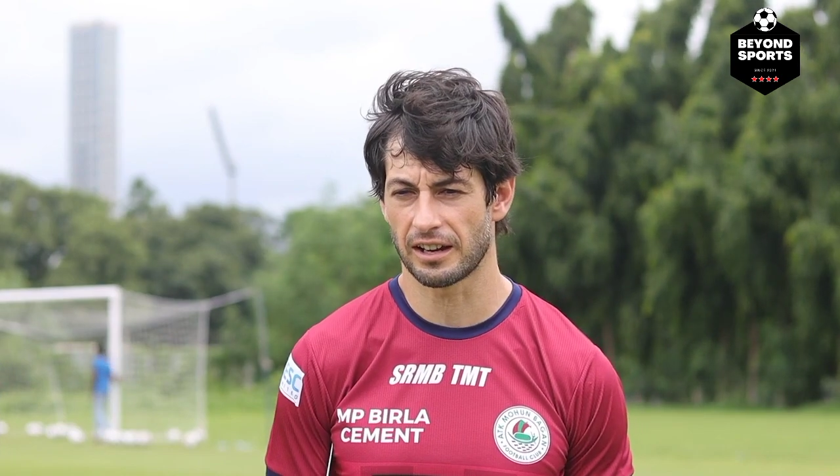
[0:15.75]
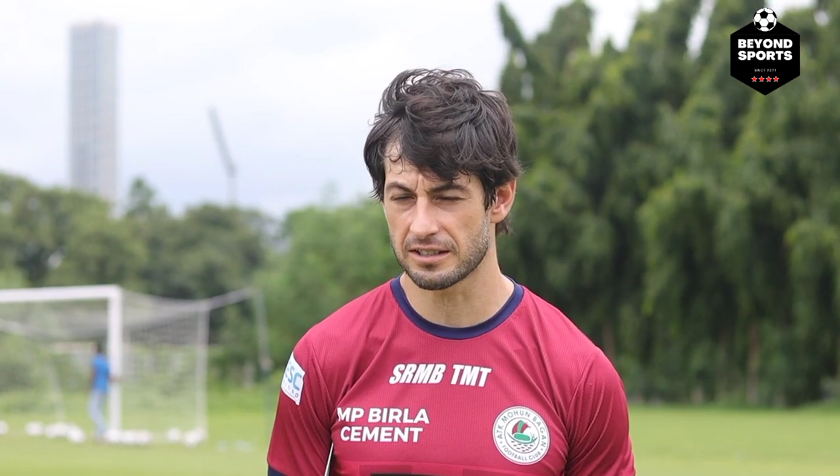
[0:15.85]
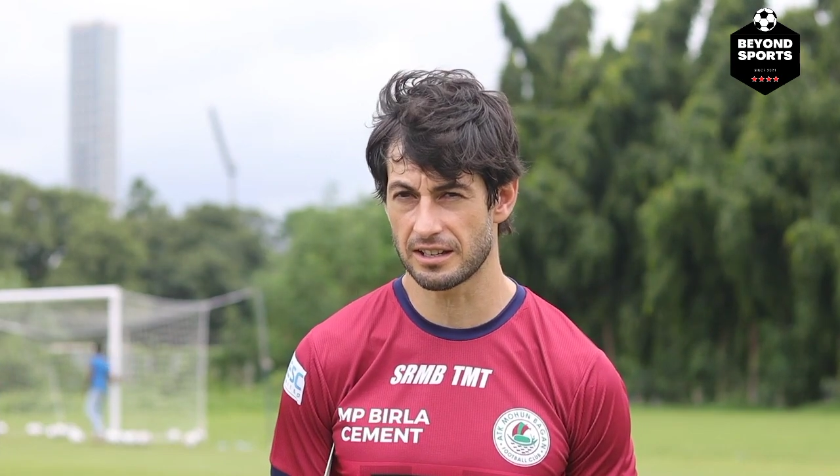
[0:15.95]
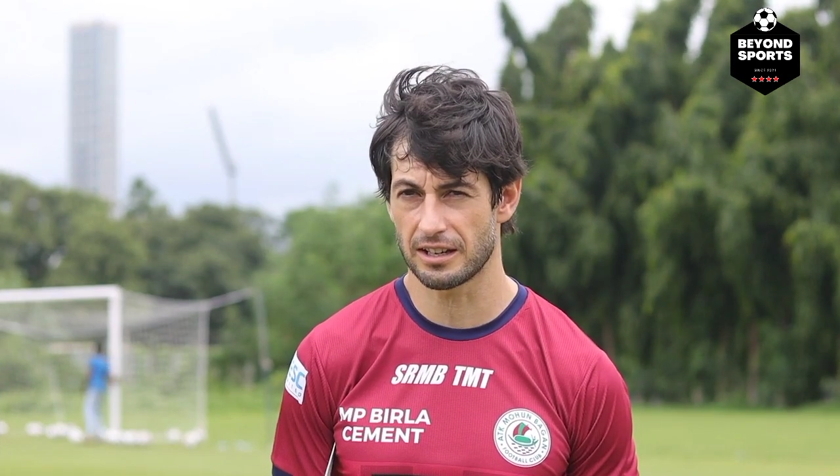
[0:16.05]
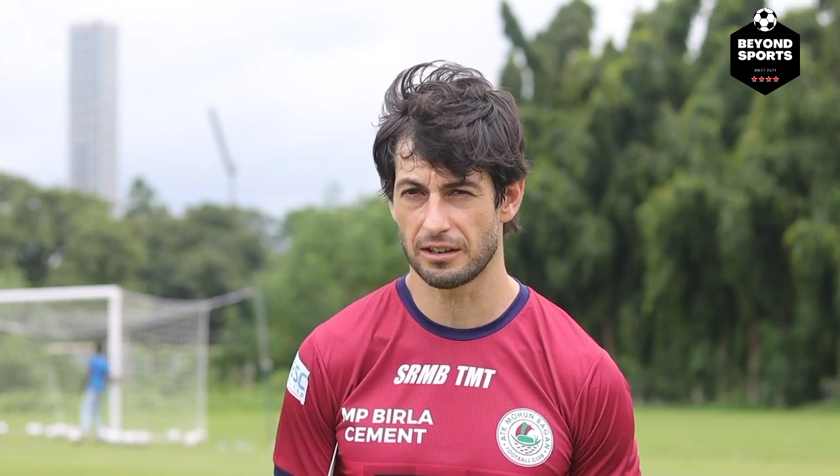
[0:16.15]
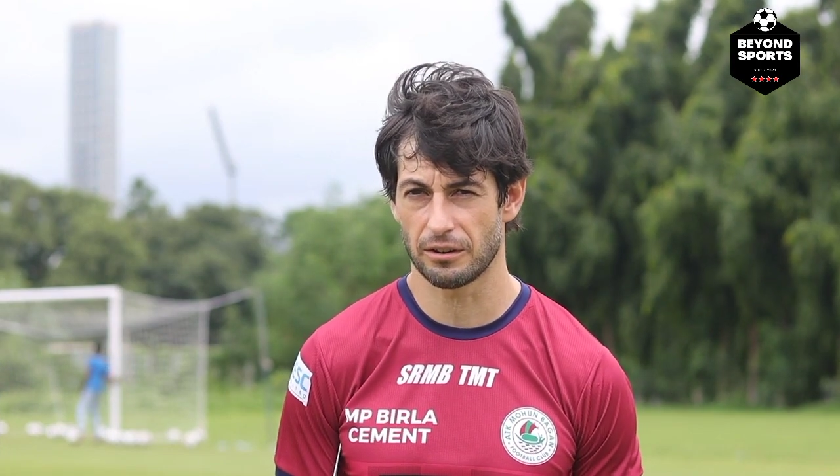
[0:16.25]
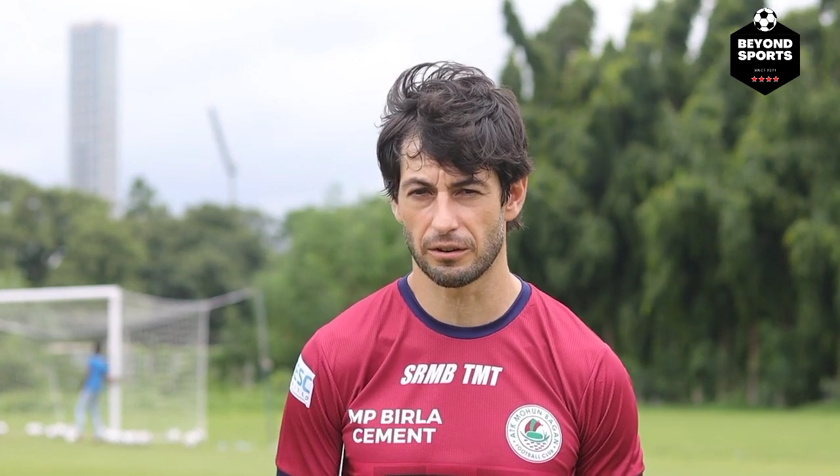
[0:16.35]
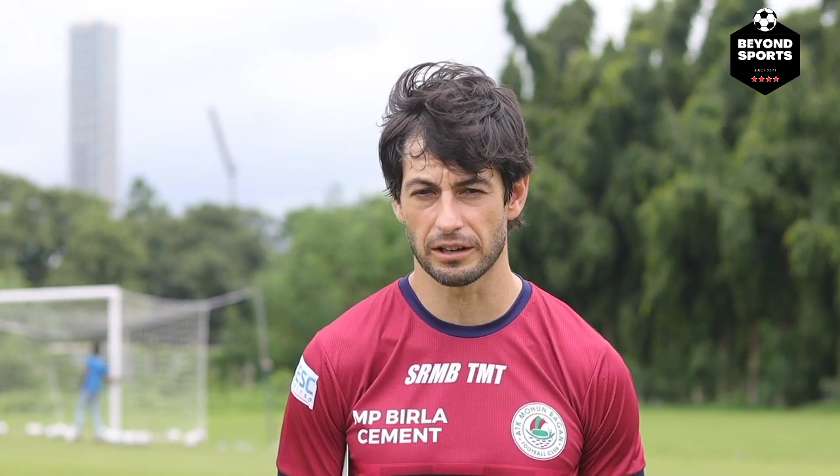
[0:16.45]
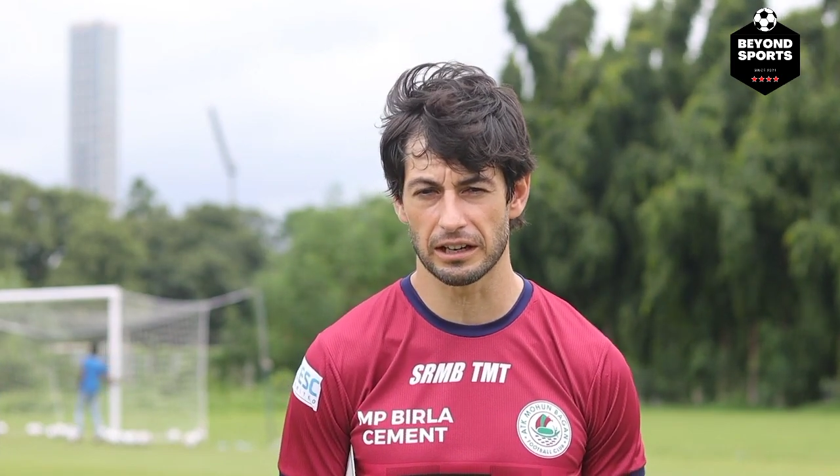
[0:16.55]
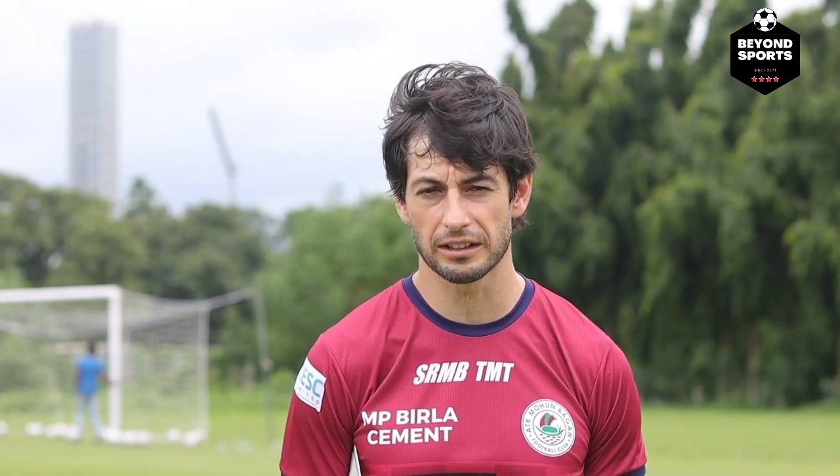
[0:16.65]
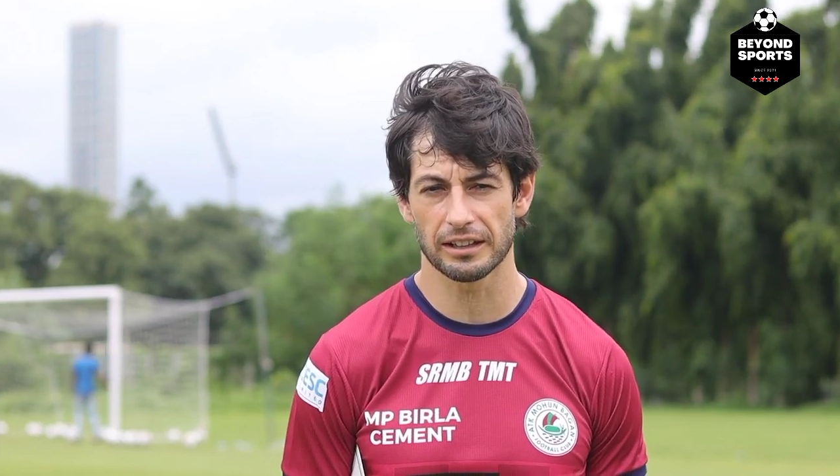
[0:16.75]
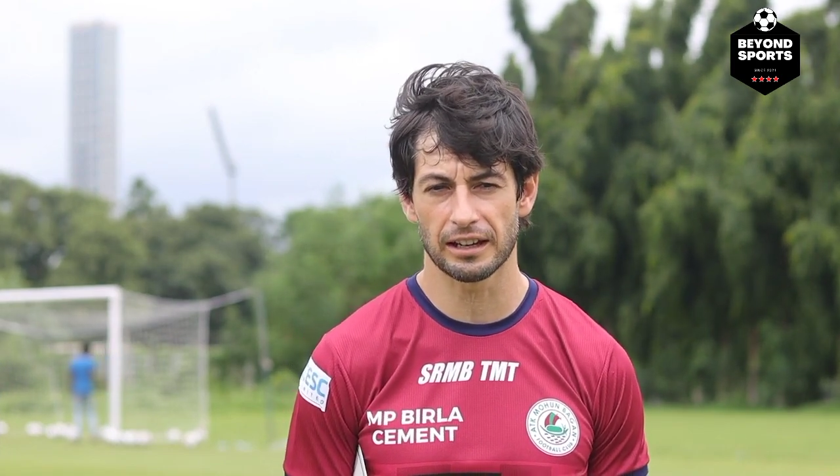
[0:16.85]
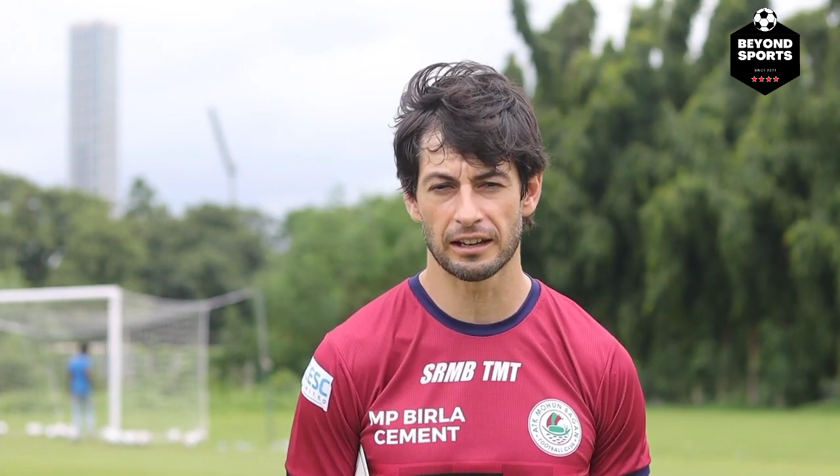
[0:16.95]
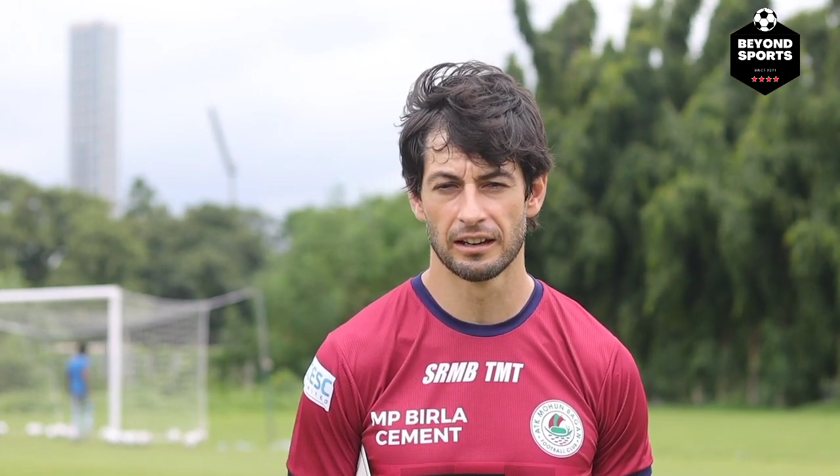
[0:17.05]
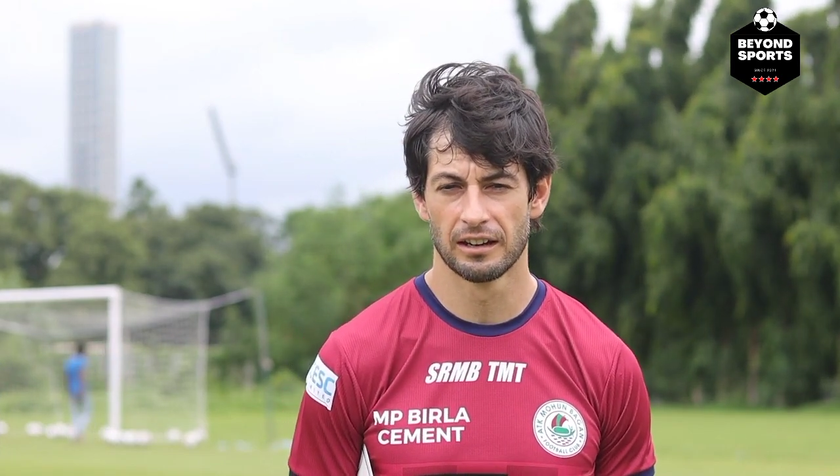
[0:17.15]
Asia, not only in India.